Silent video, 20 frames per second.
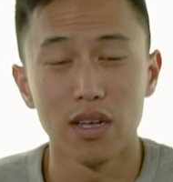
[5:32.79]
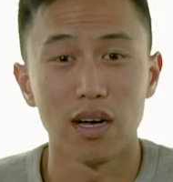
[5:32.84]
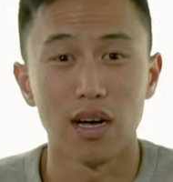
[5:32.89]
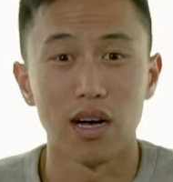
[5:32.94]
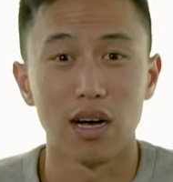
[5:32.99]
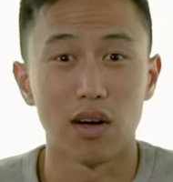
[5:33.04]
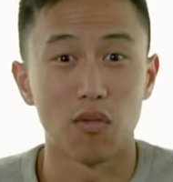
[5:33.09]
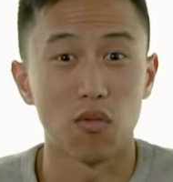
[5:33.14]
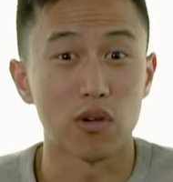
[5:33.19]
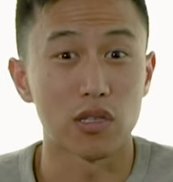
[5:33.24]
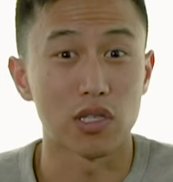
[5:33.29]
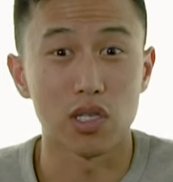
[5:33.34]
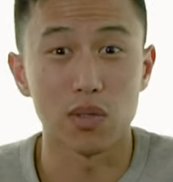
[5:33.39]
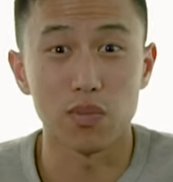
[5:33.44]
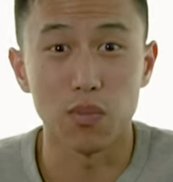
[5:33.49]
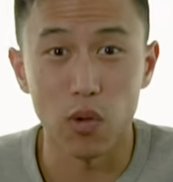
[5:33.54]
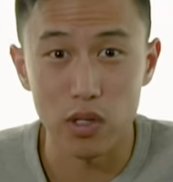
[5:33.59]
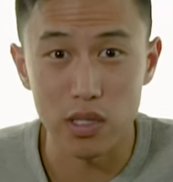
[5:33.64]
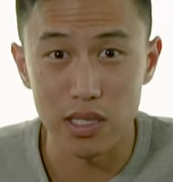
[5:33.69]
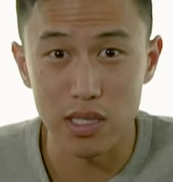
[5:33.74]
what
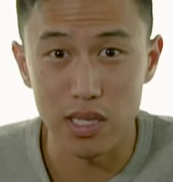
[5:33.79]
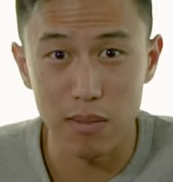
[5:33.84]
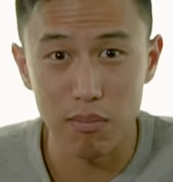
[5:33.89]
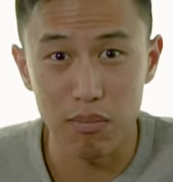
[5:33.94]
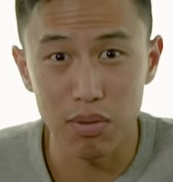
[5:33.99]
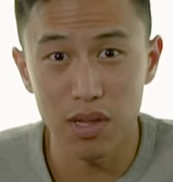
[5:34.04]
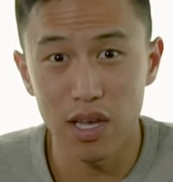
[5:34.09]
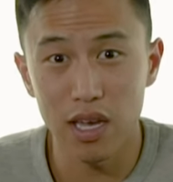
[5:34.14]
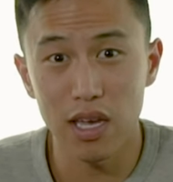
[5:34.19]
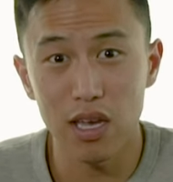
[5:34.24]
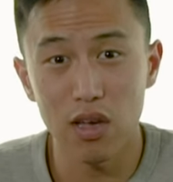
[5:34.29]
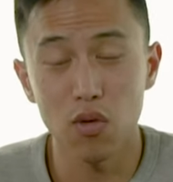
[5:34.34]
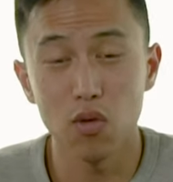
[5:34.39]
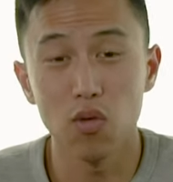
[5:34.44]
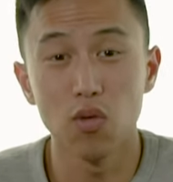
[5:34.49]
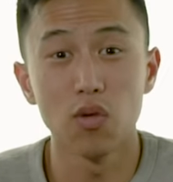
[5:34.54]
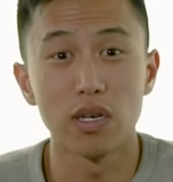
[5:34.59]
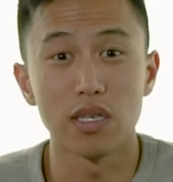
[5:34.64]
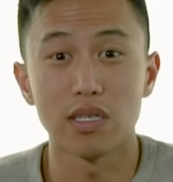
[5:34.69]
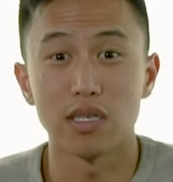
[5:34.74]
sports they play,
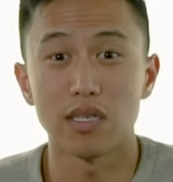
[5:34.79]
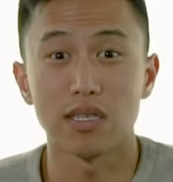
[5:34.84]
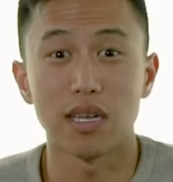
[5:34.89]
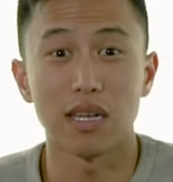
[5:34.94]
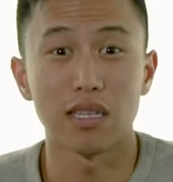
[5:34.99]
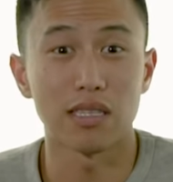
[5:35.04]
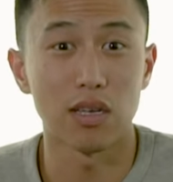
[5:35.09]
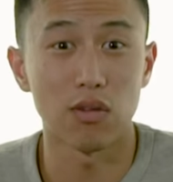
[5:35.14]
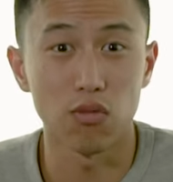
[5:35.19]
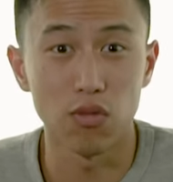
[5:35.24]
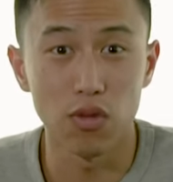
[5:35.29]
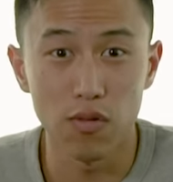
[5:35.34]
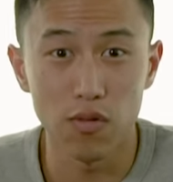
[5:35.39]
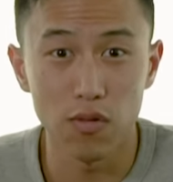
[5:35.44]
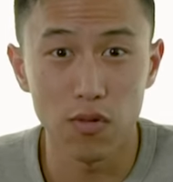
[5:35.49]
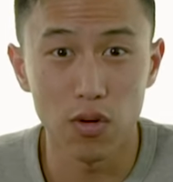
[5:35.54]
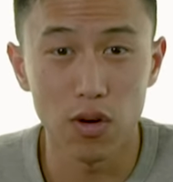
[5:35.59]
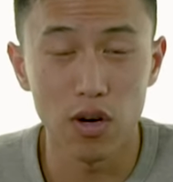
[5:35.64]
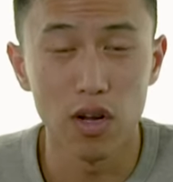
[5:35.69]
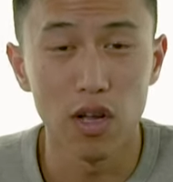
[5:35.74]
who is it that they root
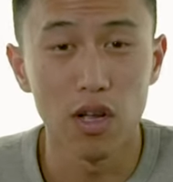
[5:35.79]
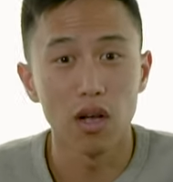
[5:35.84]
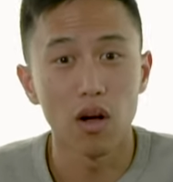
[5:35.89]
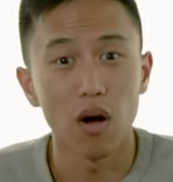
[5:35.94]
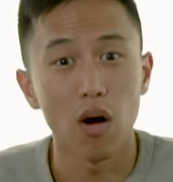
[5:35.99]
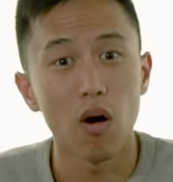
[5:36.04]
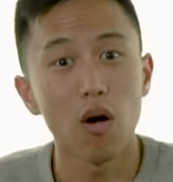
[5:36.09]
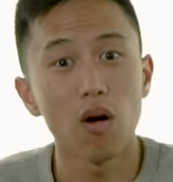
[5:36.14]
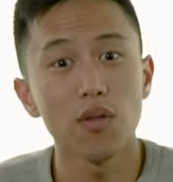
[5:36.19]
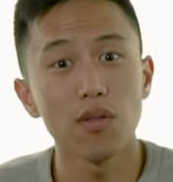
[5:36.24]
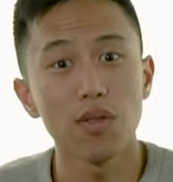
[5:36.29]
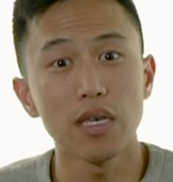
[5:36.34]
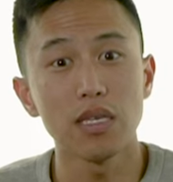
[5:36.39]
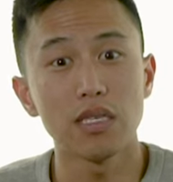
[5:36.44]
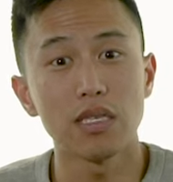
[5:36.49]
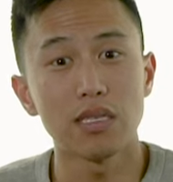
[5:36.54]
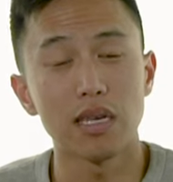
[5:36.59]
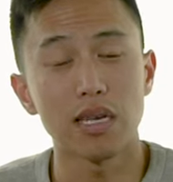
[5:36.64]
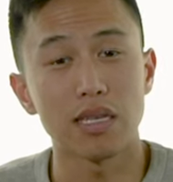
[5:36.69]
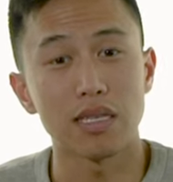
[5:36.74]
for. All
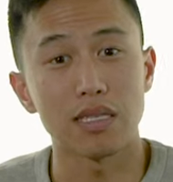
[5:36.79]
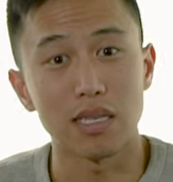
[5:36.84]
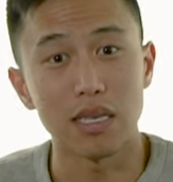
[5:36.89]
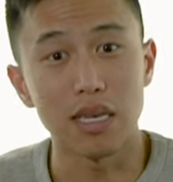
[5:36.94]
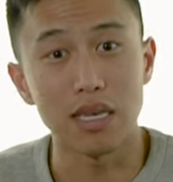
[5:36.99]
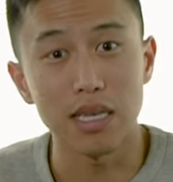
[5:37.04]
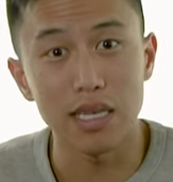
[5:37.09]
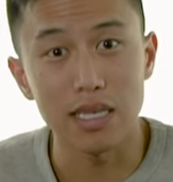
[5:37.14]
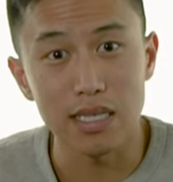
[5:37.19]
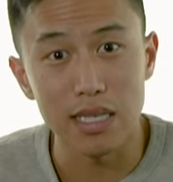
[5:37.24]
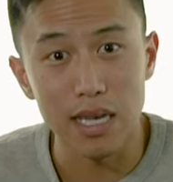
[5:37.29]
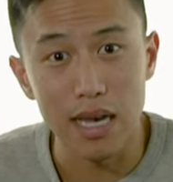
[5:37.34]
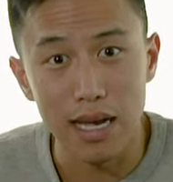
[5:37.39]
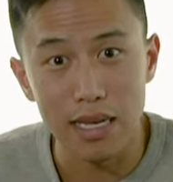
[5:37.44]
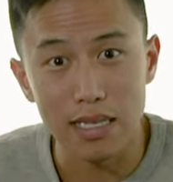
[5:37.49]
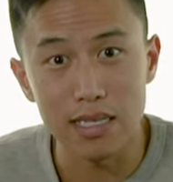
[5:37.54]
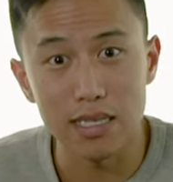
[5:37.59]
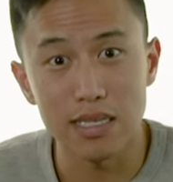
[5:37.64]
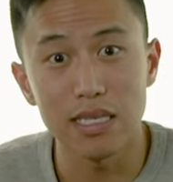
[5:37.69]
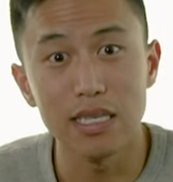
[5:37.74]
these things, it is
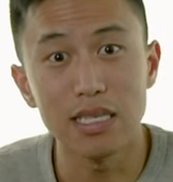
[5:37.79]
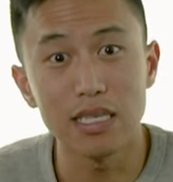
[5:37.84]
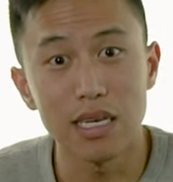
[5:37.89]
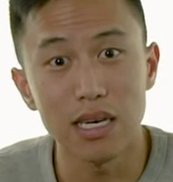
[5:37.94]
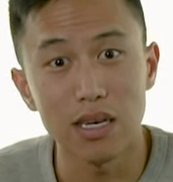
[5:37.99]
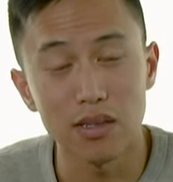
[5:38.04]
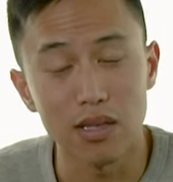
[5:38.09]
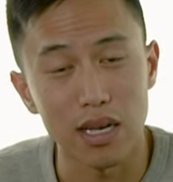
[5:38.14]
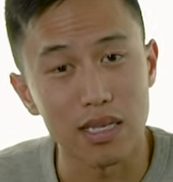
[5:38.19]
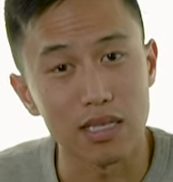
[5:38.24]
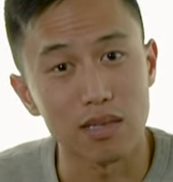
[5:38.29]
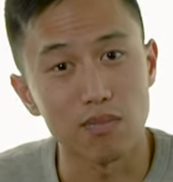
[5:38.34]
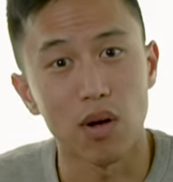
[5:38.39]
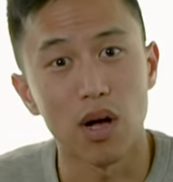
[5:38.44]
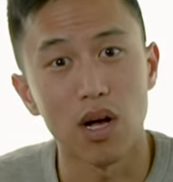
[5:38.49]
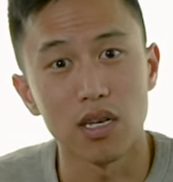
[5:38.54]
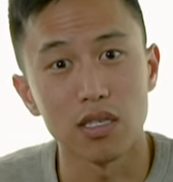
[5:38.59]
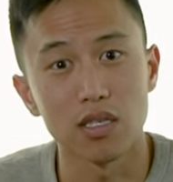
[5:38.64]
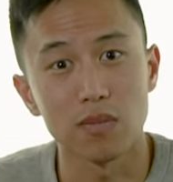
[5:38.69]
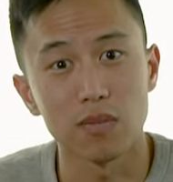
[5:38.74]
as detailed as
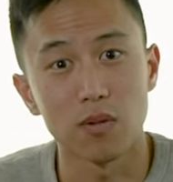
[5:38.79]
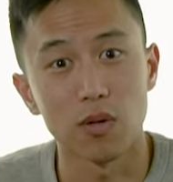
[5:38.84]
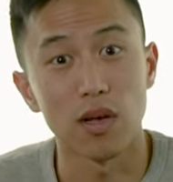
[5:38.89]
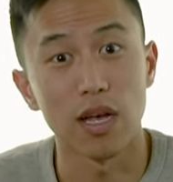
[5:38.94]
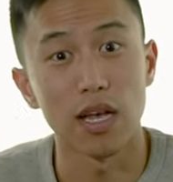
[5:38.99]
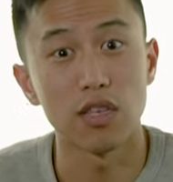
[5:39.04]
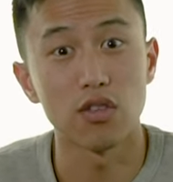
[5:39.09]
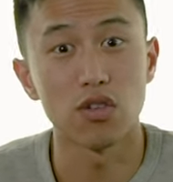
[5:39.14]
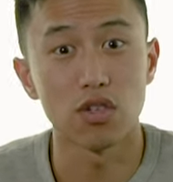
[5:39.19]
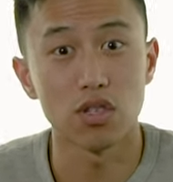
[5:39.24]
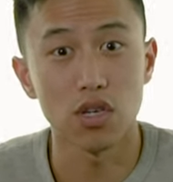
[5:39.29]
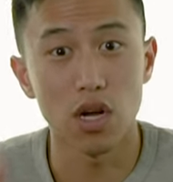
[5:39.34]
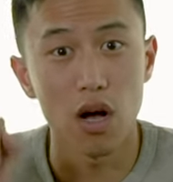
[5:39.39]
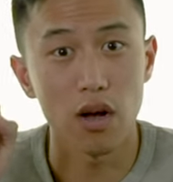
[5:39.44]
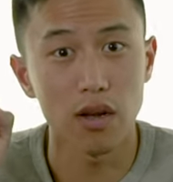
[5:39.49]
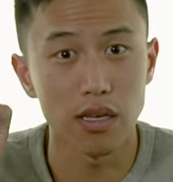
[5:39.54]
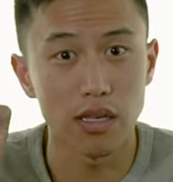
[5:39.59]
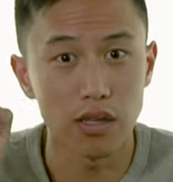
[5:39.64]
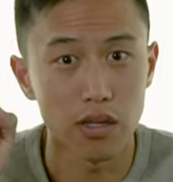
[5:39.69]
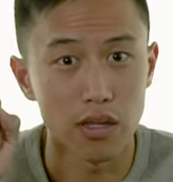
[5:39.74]
possible. And you're
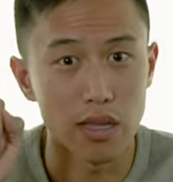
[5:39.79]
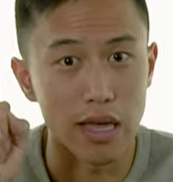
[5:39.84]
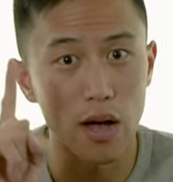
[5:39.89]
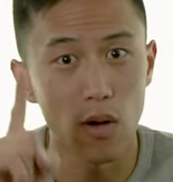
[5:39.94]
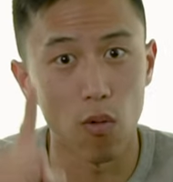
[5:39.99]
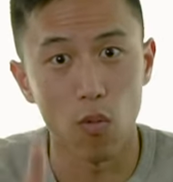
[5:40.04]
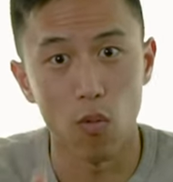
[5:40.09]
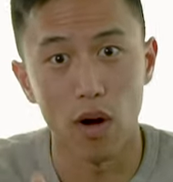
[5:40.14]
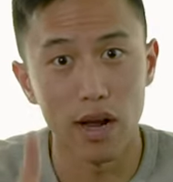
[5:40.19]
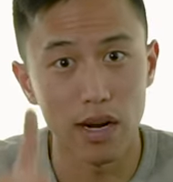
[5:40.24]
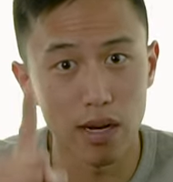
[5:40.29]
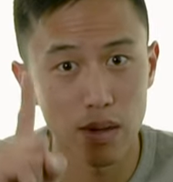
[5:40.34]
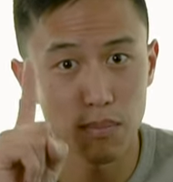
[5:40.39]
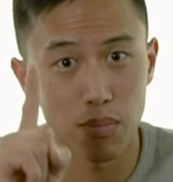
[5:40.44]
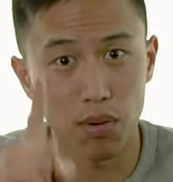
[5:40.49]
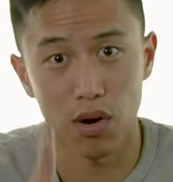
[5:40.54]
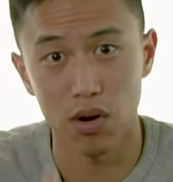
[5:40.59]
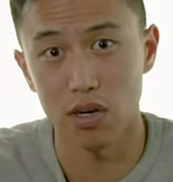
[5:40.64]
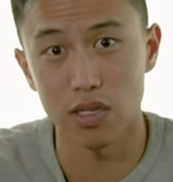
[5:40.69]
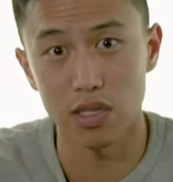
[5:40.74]
talking to that one
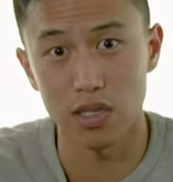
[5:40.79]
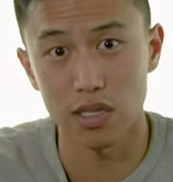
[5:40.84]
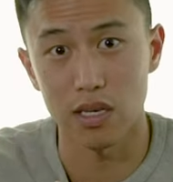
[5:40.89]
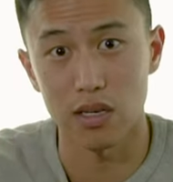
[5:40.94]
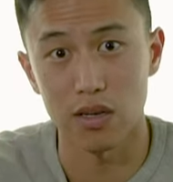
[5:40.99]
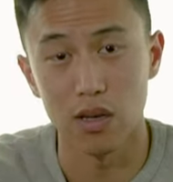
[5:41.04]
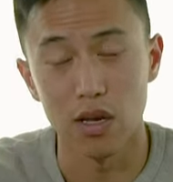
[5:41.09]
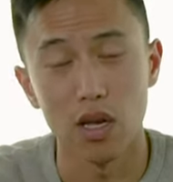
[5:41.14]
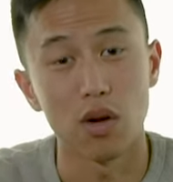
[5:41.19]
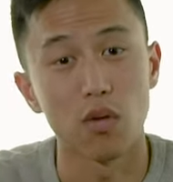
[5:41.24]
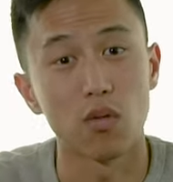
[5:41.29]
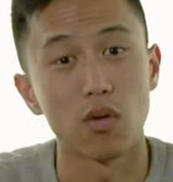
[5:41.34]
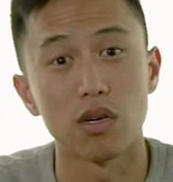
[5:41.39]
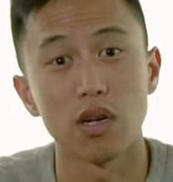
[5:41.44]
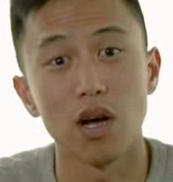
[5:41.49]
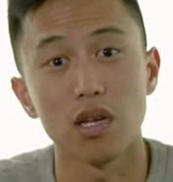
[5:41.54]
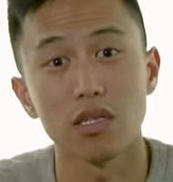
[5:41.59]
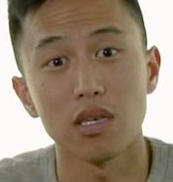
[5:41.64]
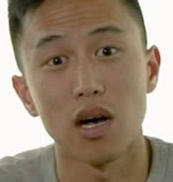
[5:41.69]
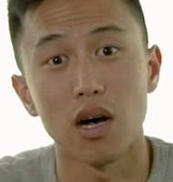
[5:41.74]
person. We're
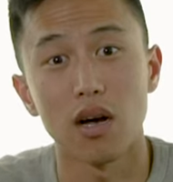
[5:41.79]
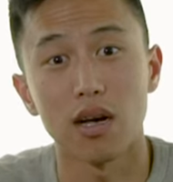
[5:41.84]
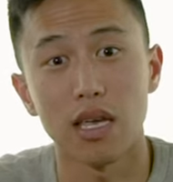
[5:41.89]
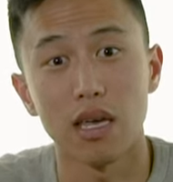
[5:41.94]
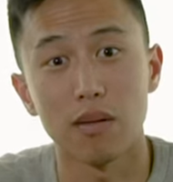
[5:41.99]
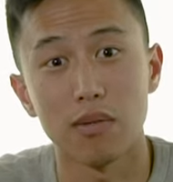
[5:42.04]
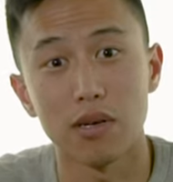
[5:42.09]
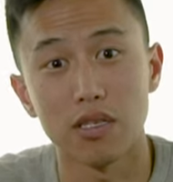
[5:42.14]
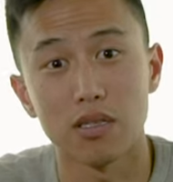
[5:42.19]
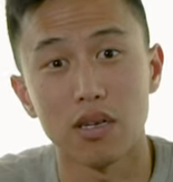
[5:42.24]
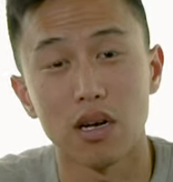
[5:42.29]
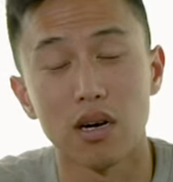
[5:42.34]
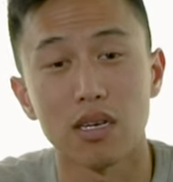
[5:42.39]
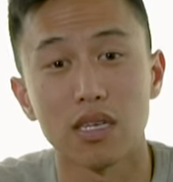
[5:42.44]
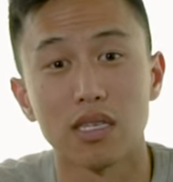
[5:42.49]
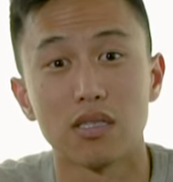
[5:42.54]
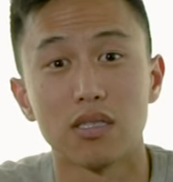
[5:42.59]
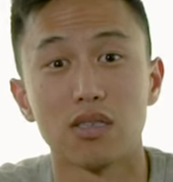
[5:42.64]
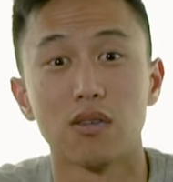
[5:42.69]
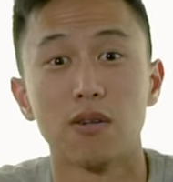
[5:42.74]
not talking about
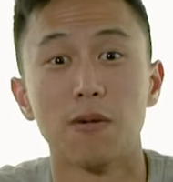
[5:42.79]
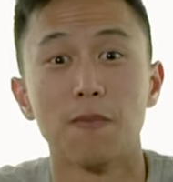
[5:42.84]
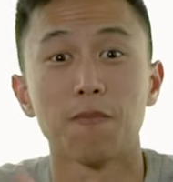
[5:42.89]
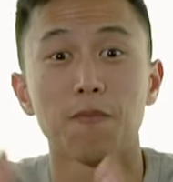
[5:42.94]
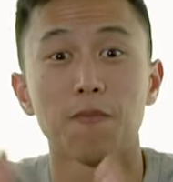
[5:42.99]
talking to